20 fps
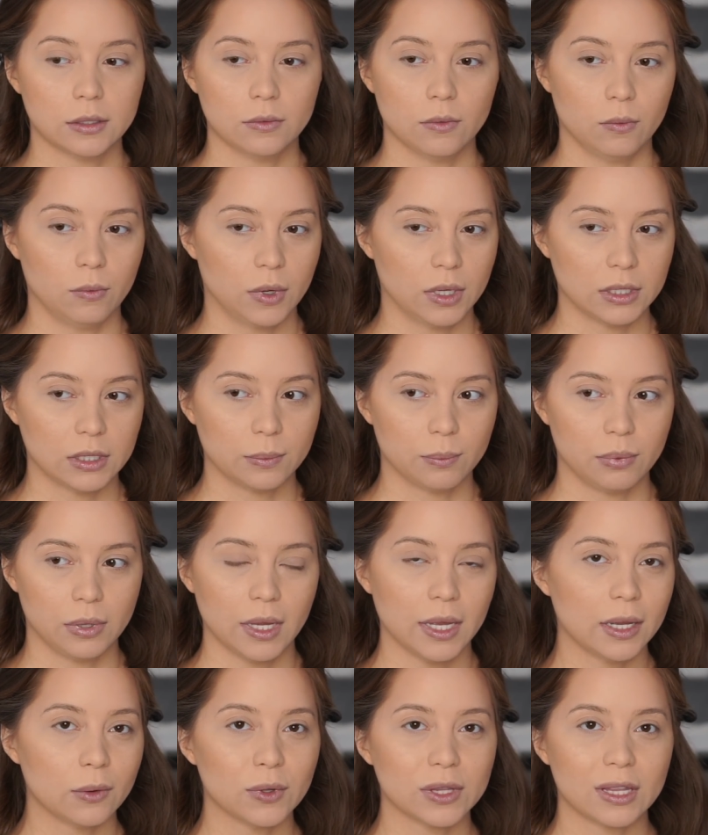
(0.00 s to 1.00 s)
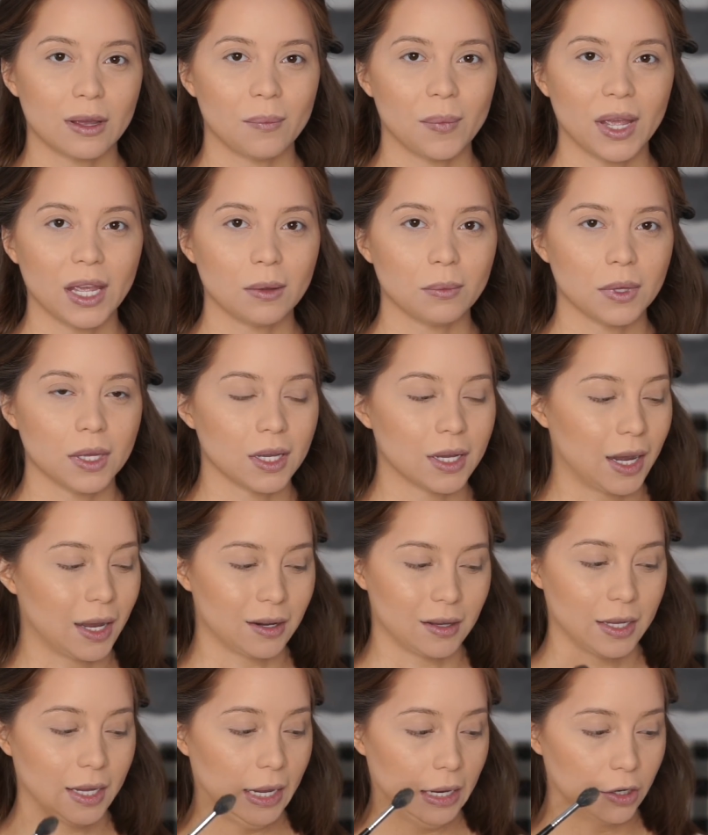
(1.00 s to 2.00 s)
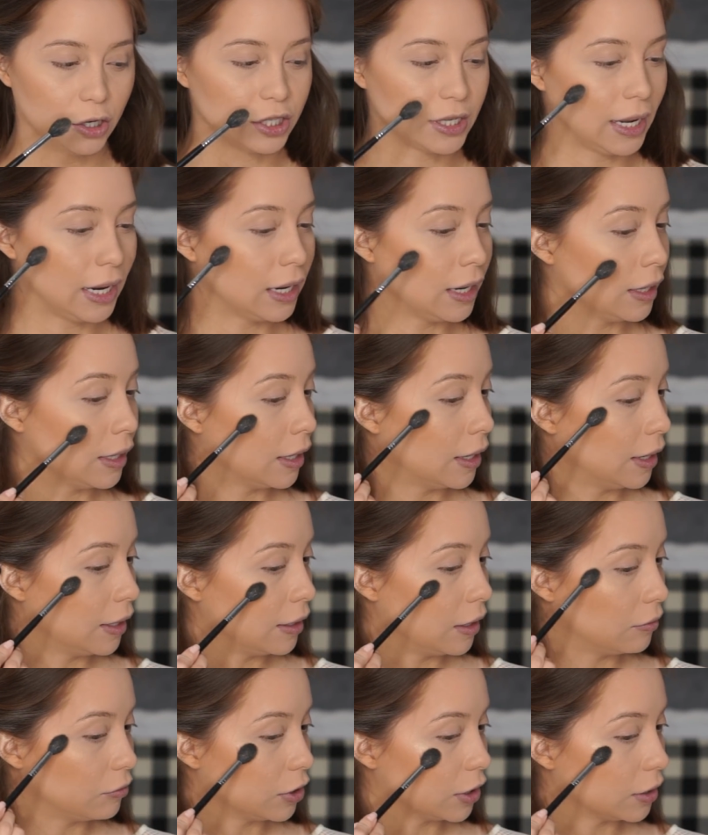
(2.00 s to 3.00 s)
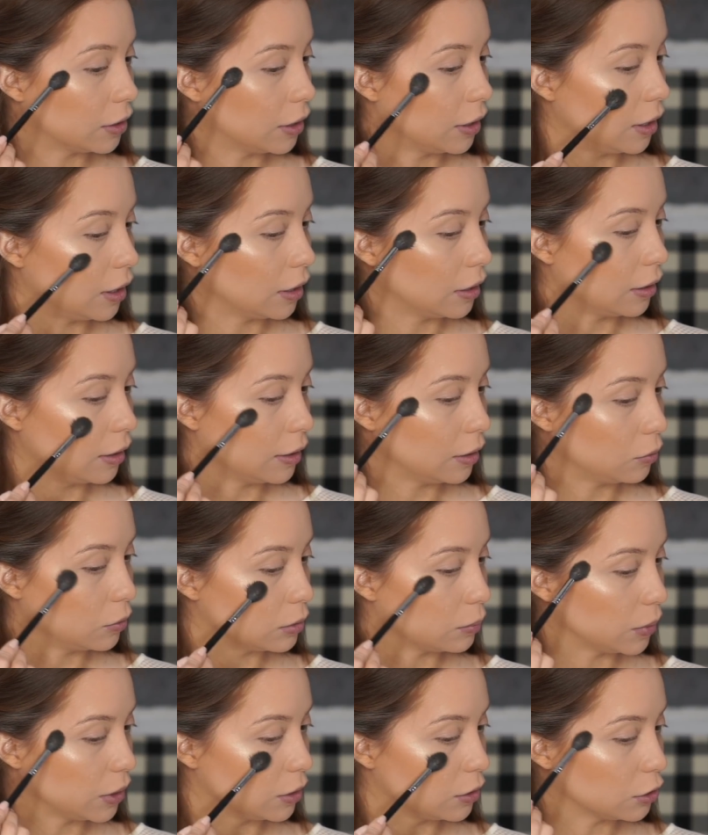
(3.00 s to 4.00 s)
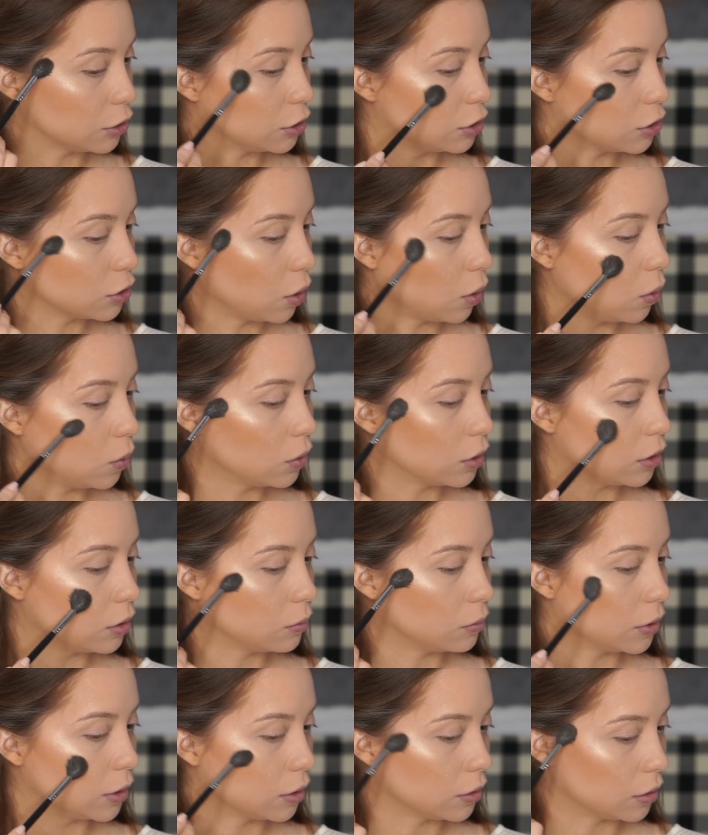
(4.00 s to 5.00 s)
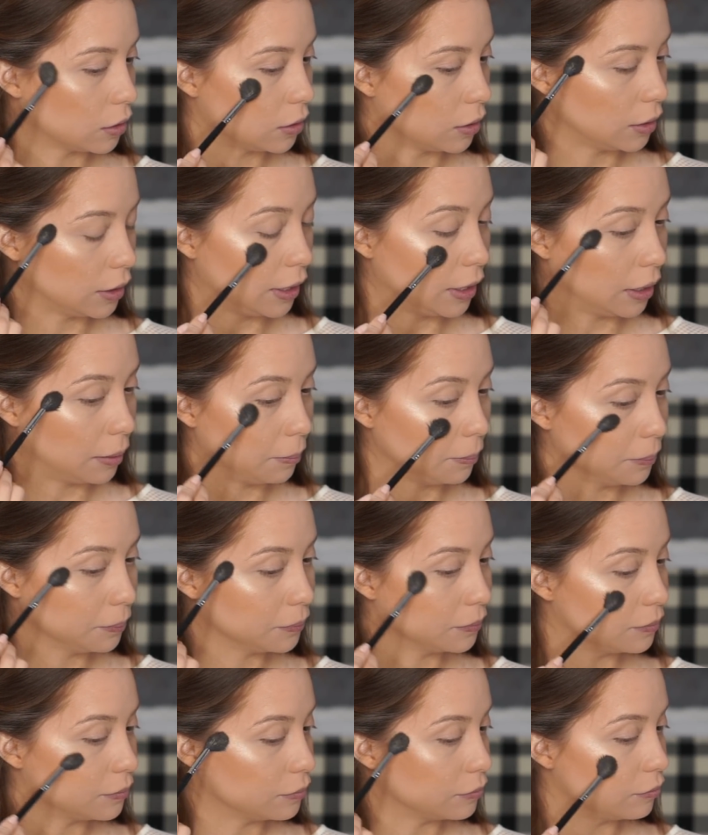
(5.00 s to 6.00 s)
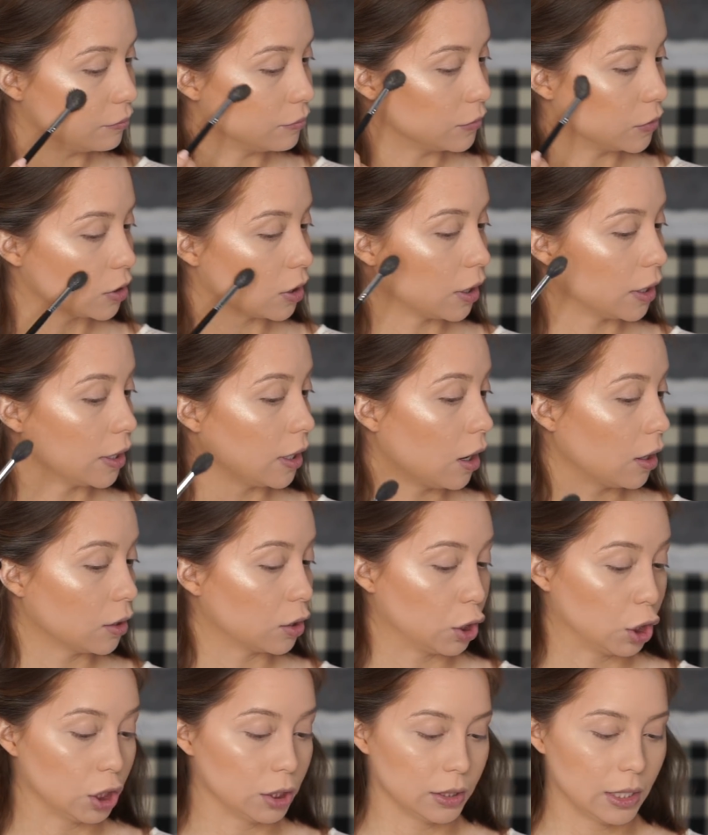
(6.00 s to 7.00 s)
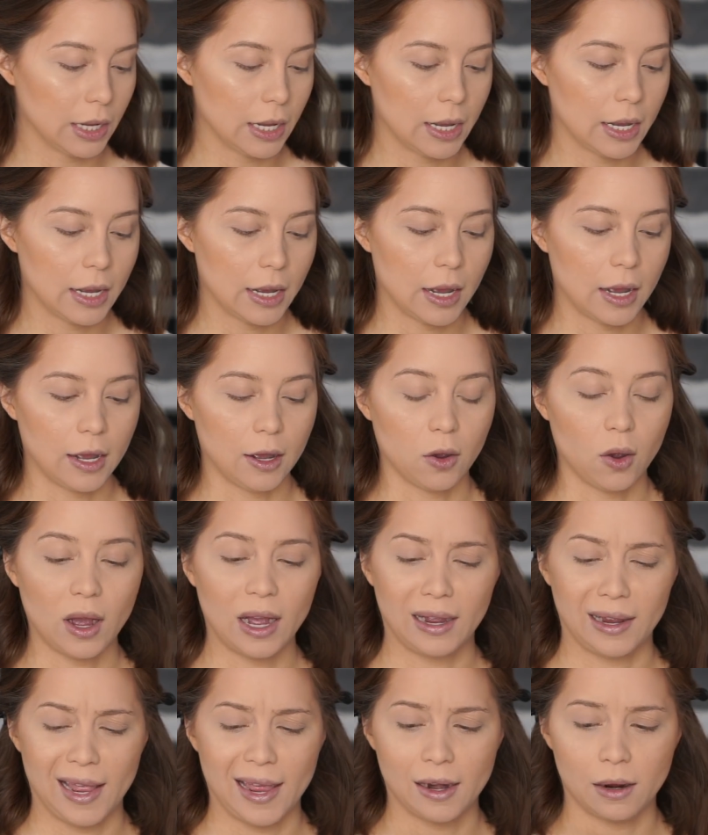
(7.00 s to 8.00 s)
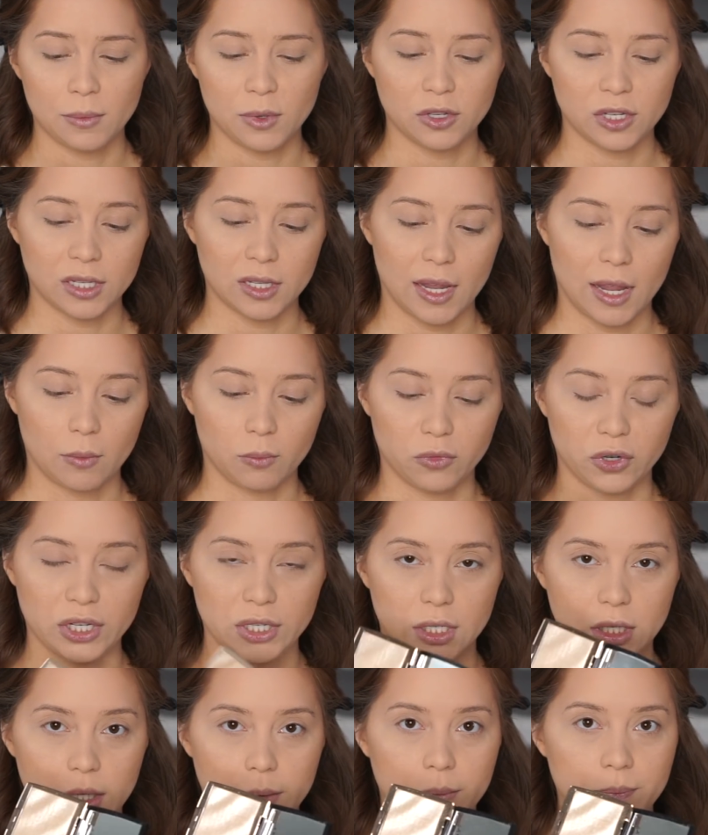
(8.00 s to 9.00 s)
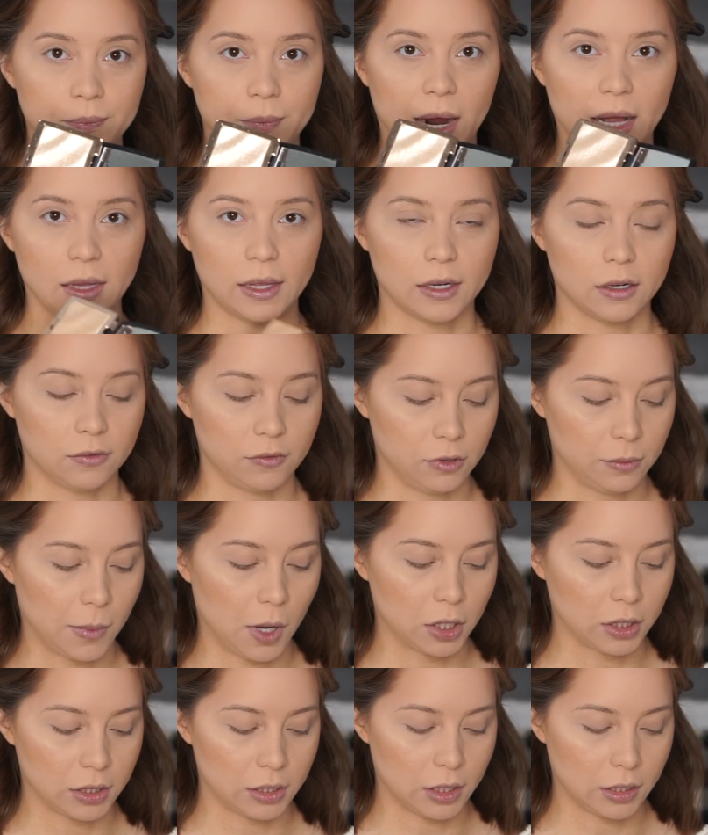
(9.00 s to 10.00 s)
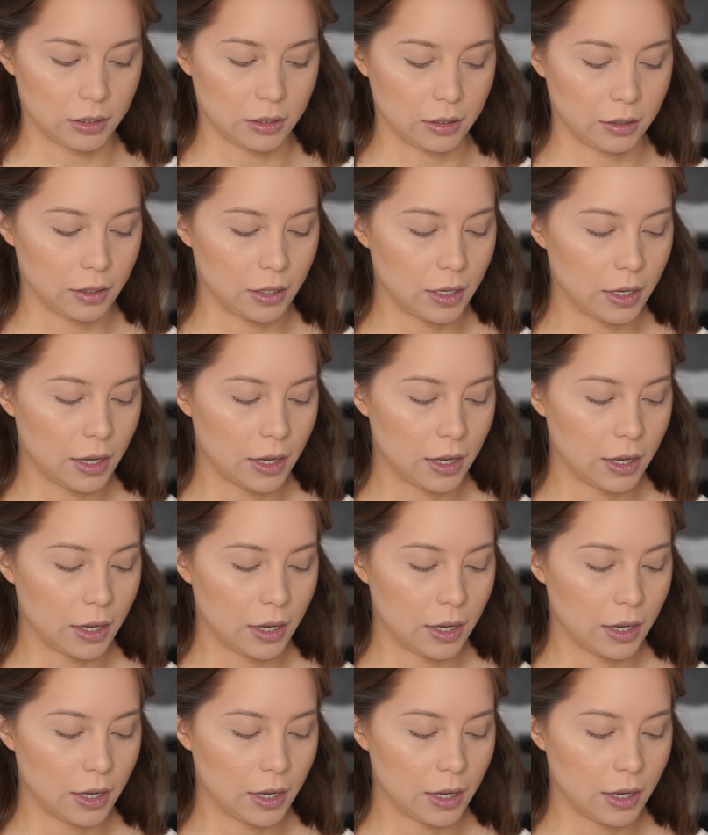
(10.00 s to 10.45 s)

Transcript: was playing with the baby, kind of like entertaining it and everything. He was being so good with him. Sorry, not her. And I'm using the Amrezy highlighter from Anastasia.